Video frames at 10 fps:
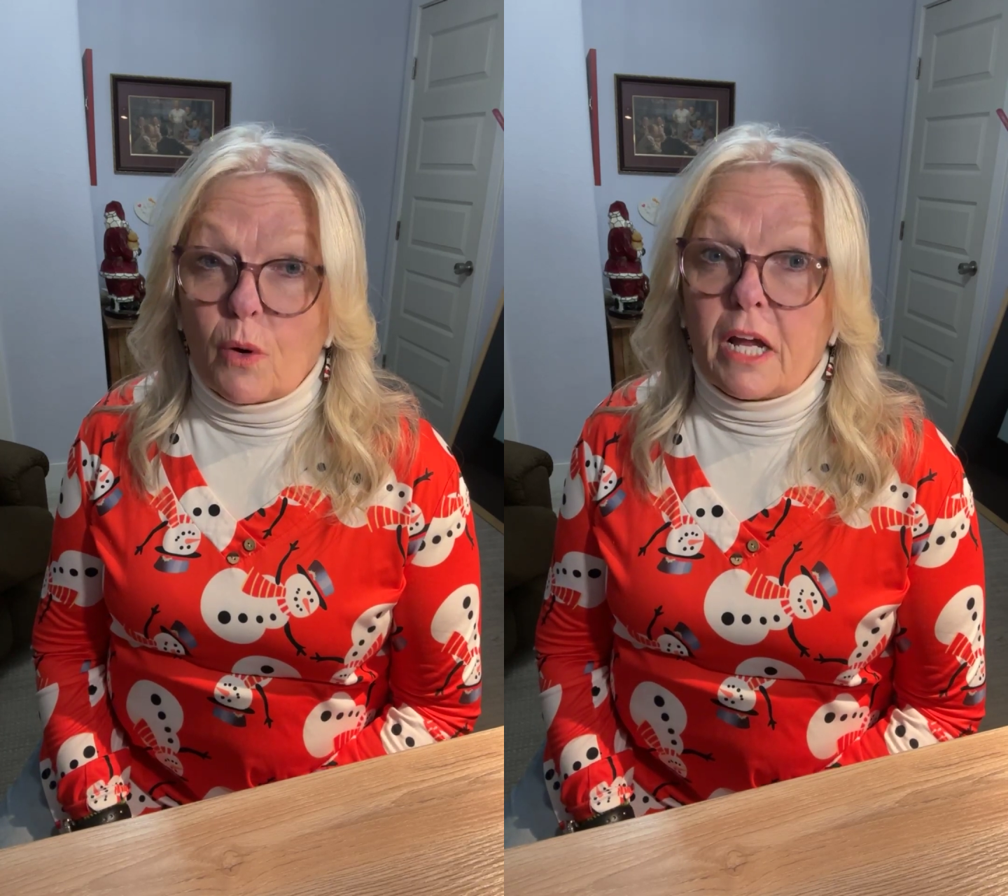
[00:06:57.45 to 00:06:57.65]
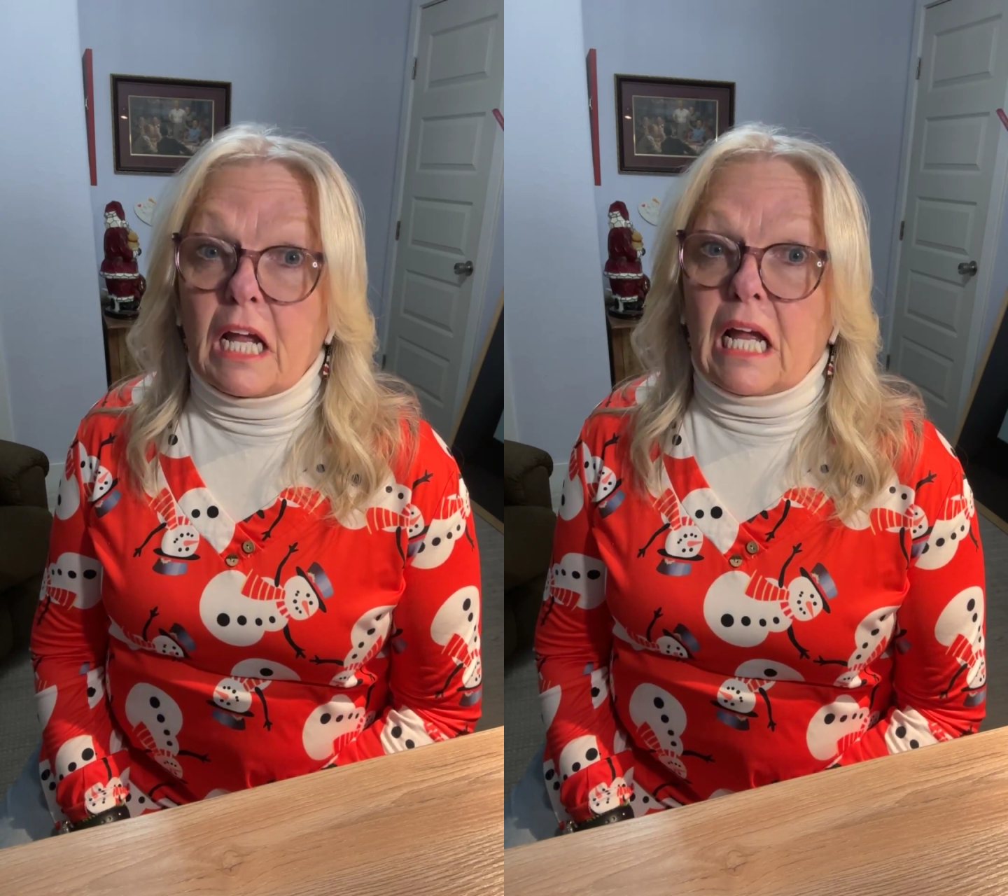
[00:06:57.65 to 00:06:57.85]

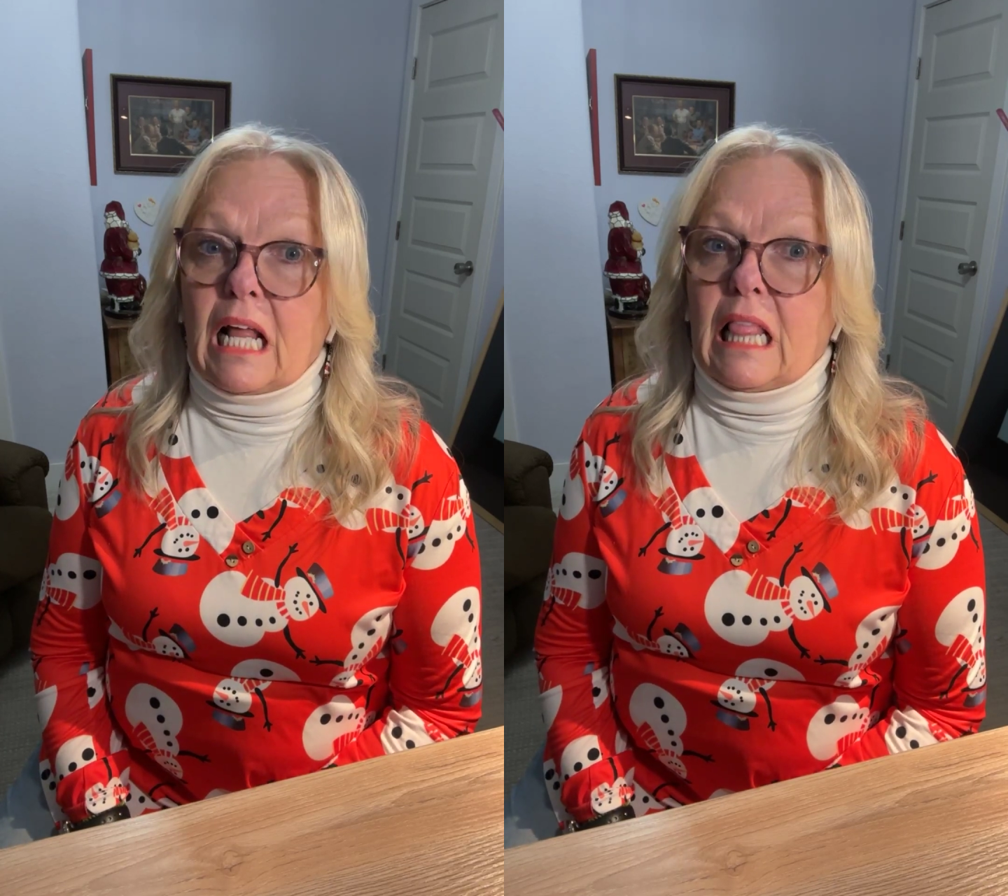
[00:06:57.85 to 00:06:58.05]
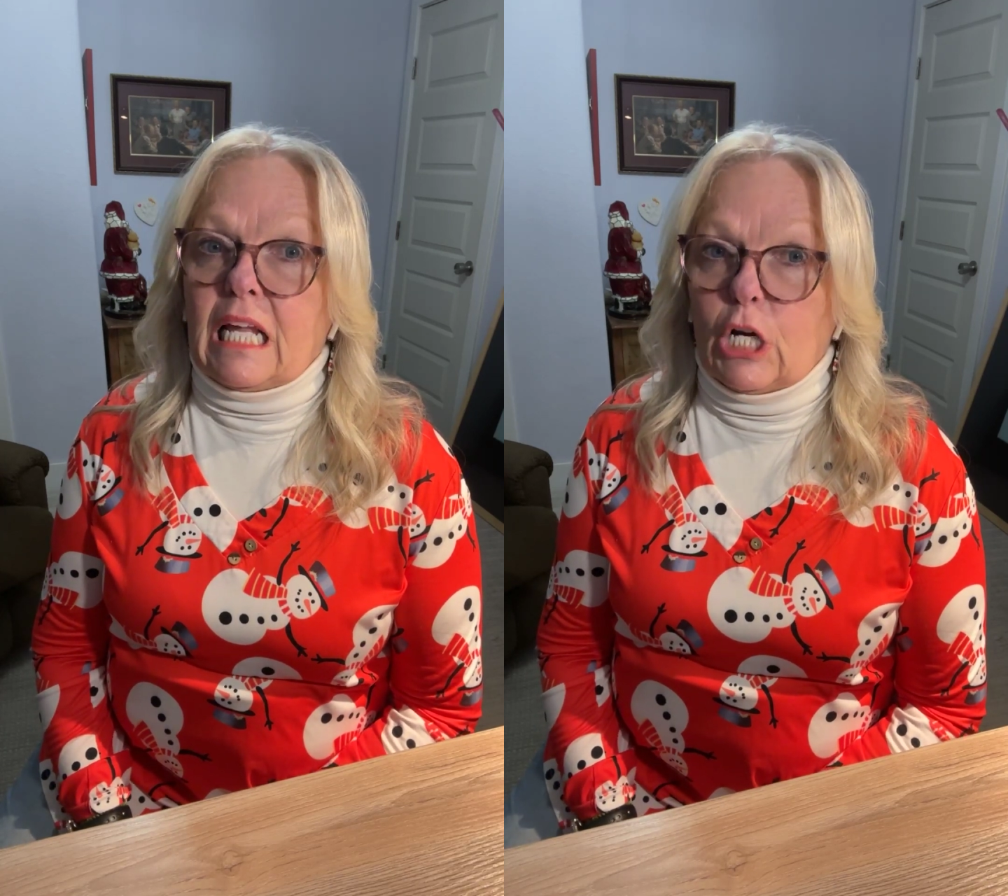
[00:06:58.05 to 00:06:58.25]

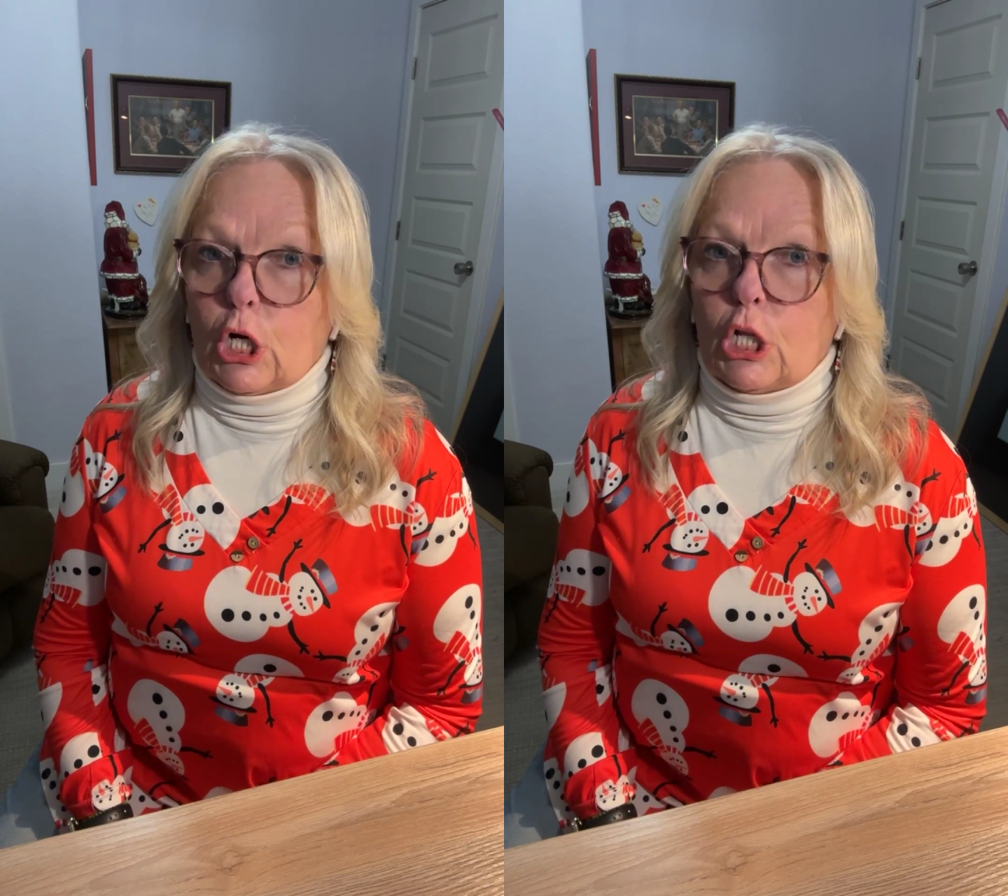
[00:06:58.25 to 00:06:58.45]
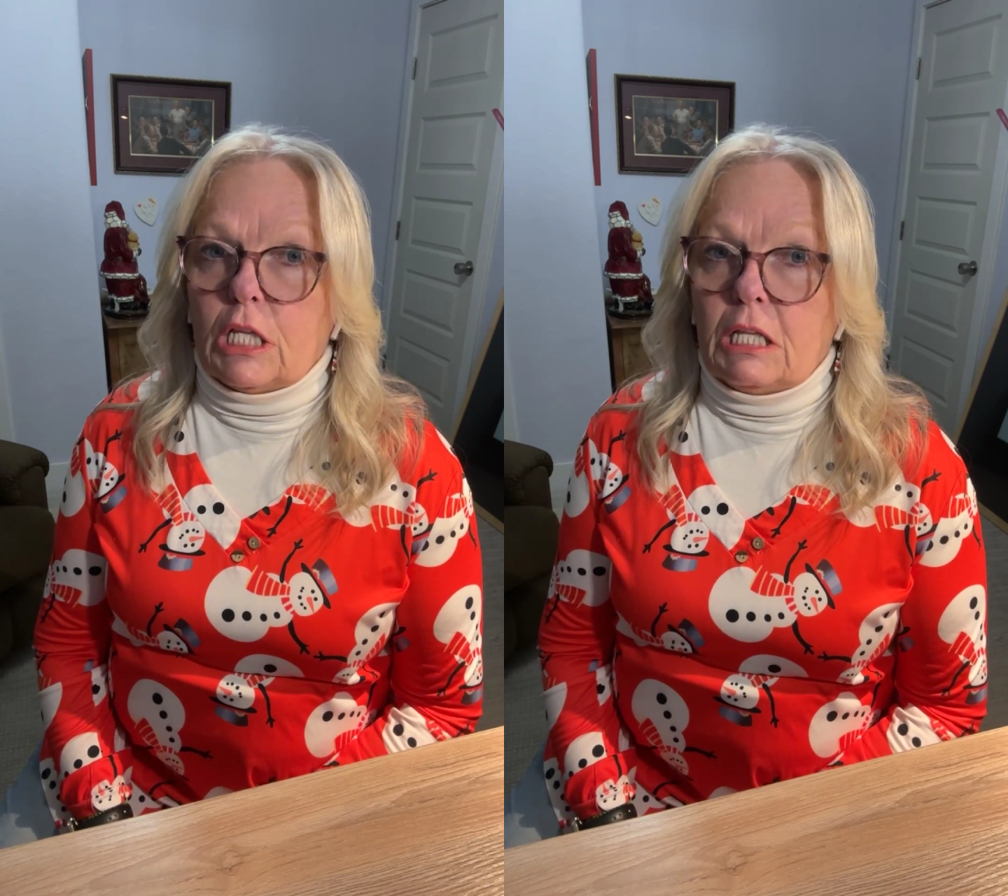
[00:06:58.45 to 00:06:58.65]

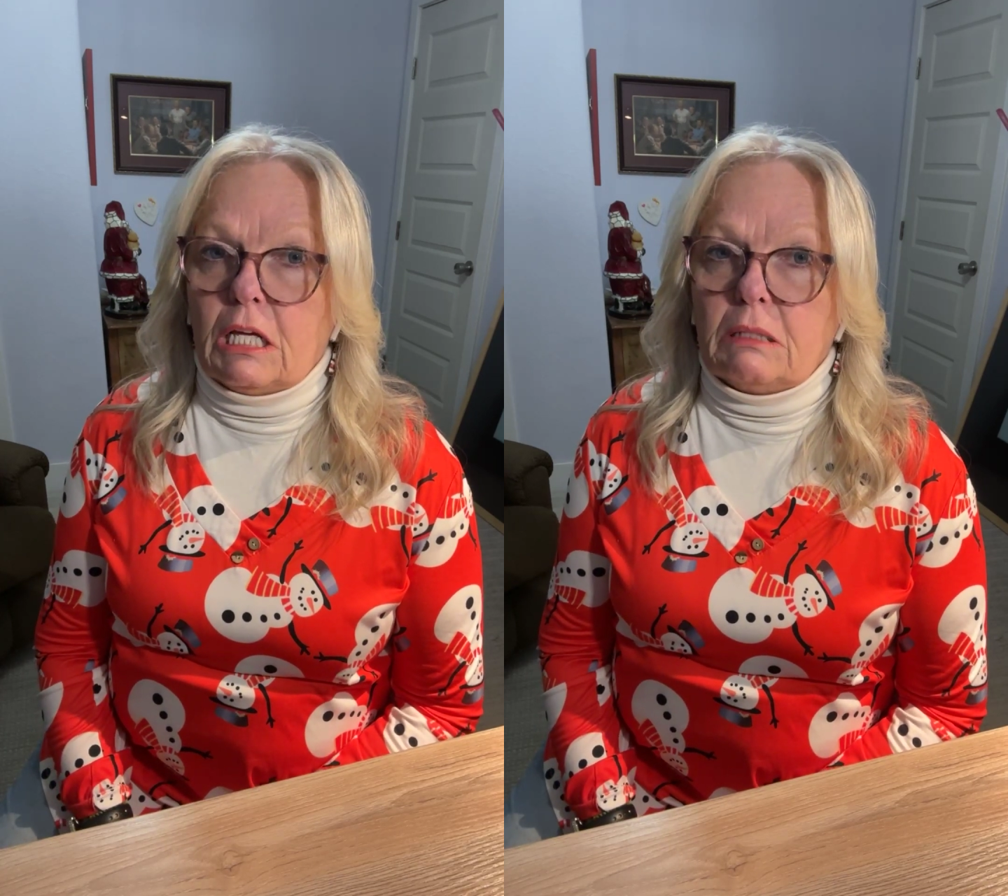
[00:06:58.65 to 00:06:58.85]
really early,